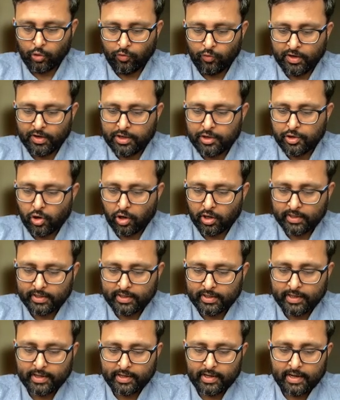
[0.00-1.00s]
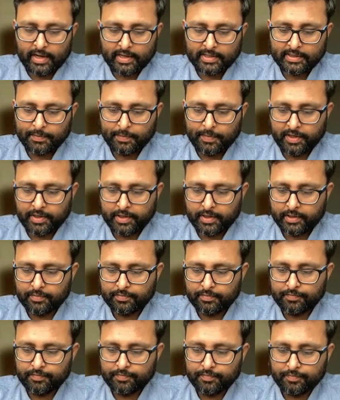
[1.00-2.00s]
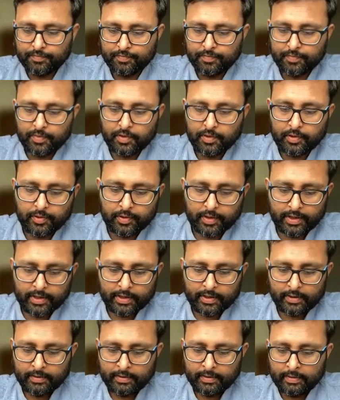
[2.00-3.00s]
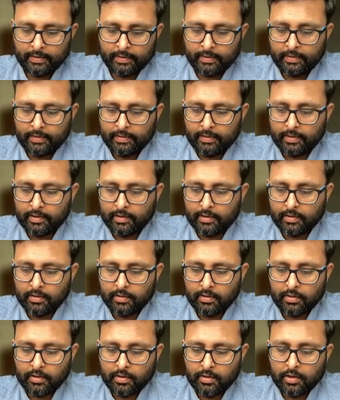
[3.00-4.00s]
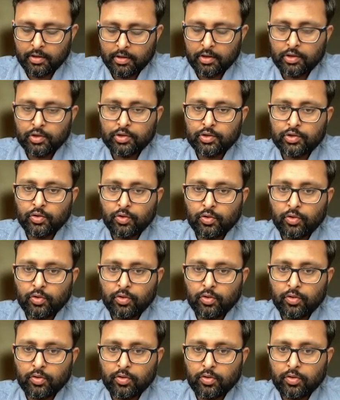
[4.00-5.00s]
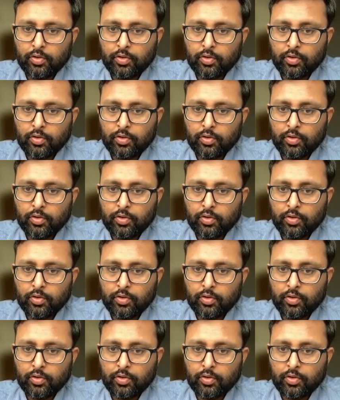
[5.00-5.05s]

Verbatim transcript: who were not there last period, right? Uh, so